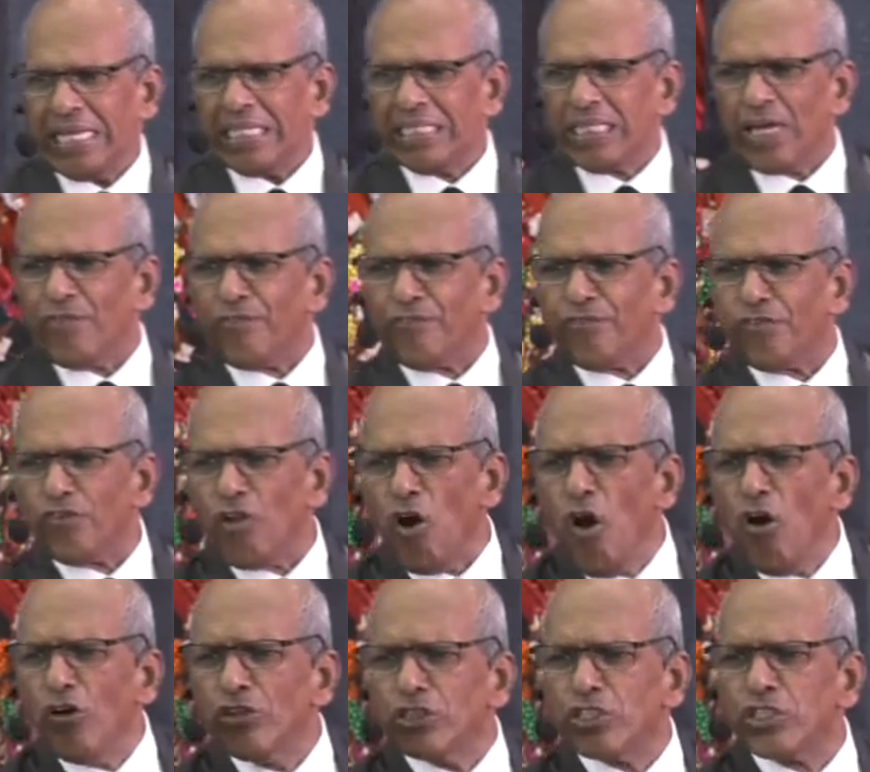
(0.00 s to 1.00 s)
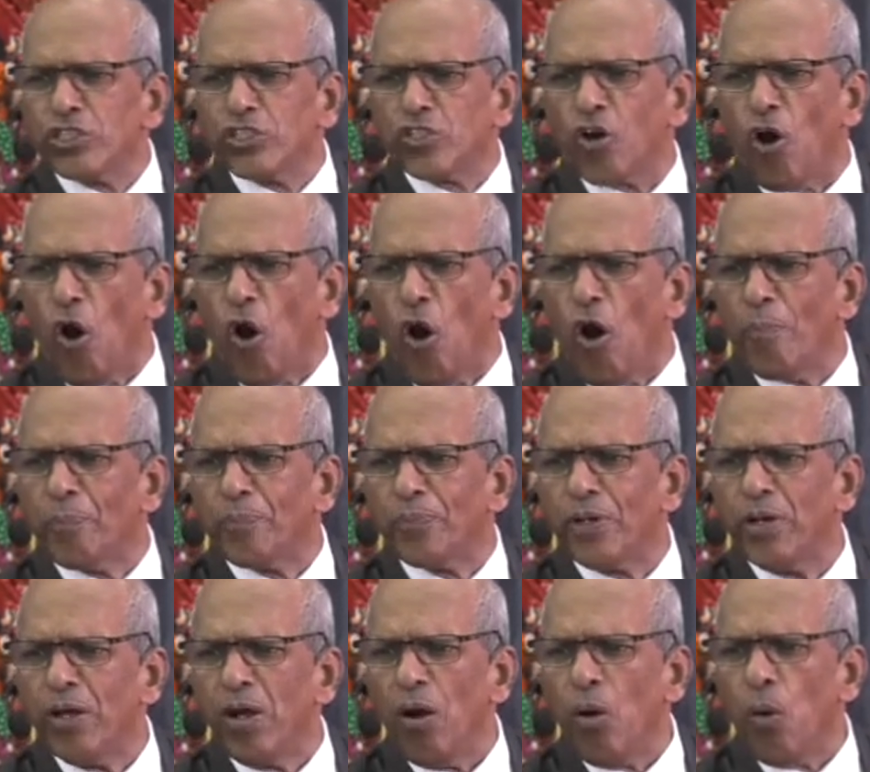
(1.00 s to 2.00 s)
The flow
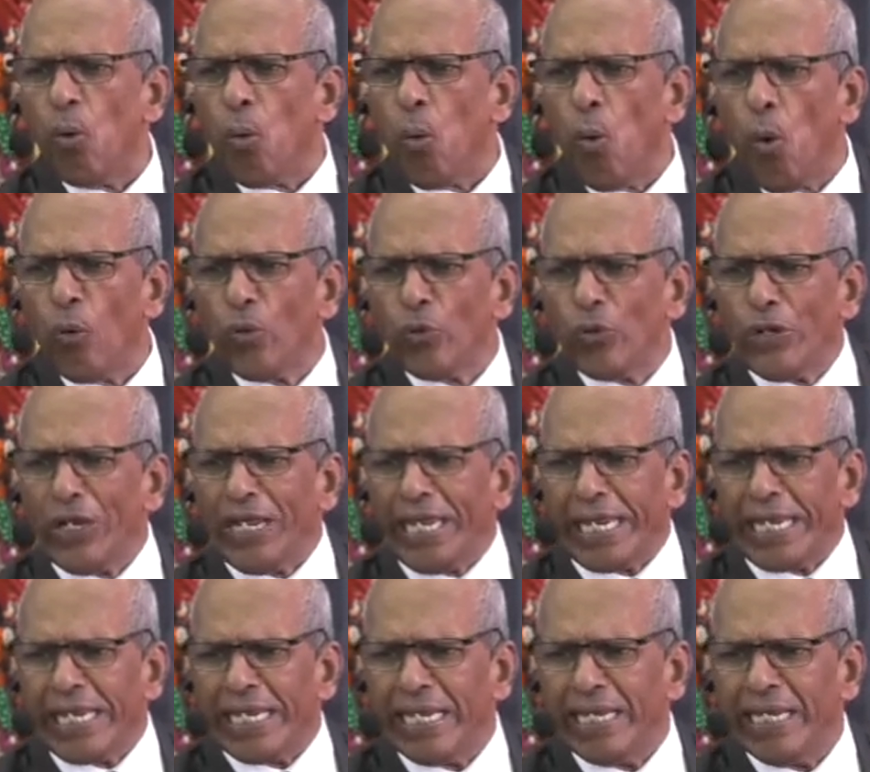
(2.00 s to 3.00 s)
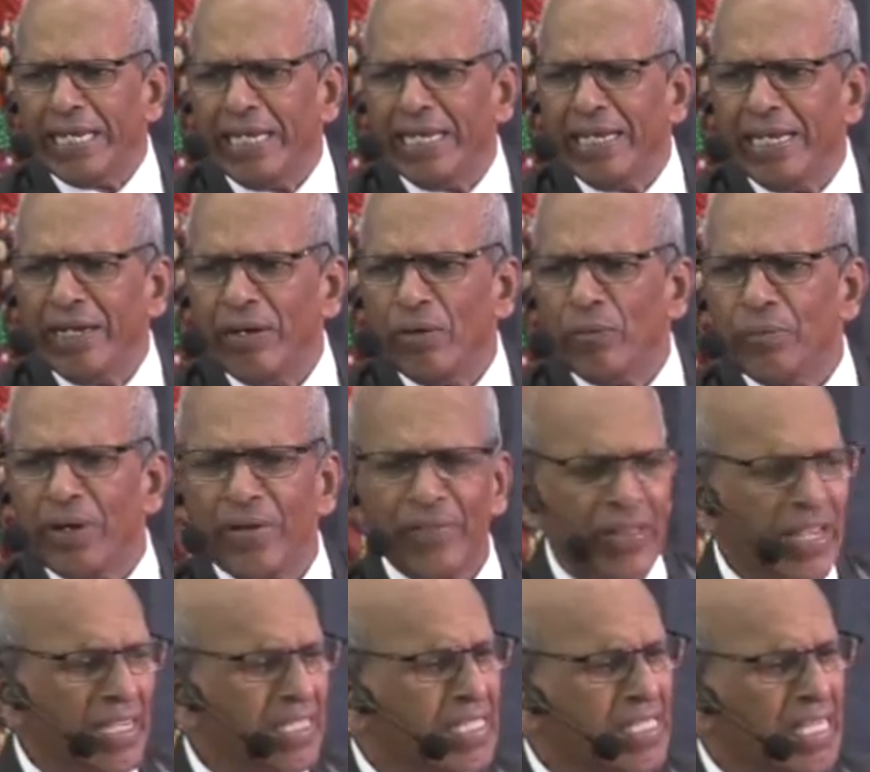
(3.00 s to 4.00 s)
stopped only when
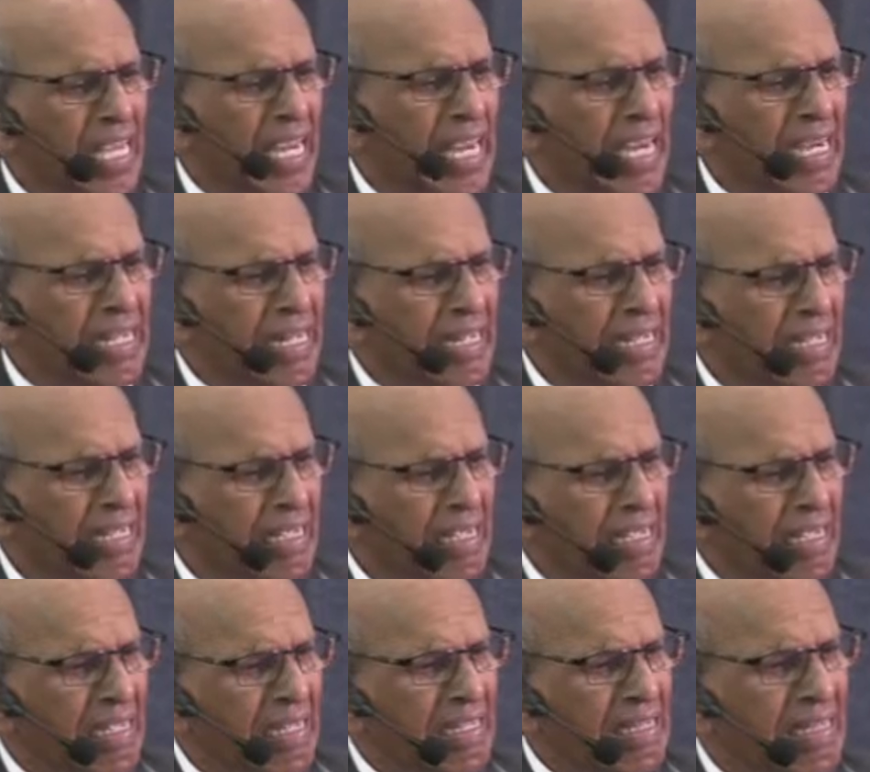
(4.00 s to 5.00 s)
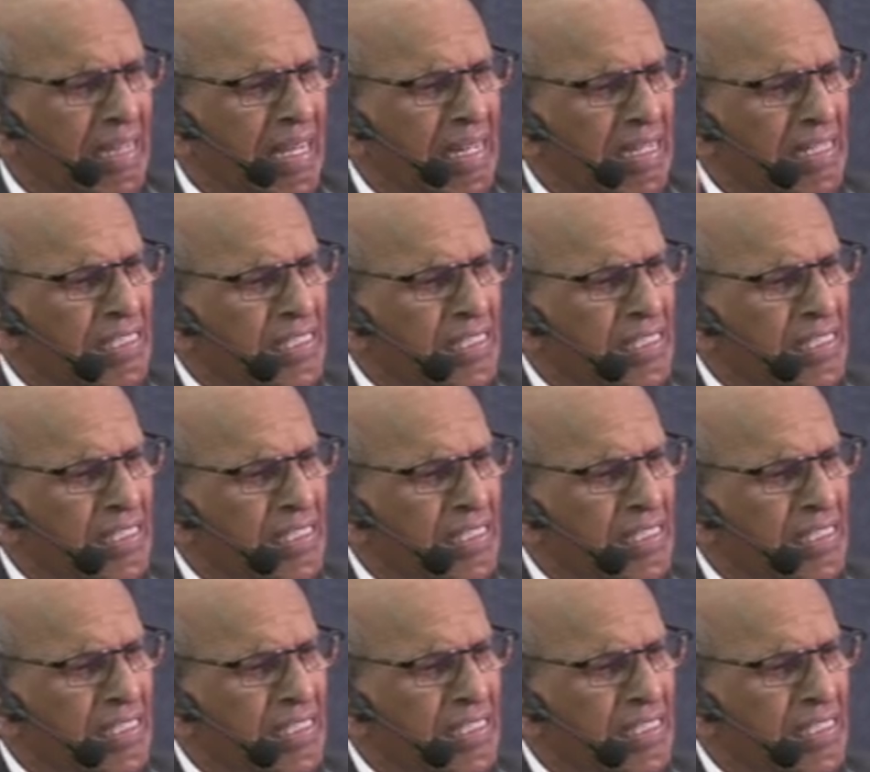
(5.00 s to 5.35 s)
they said, "There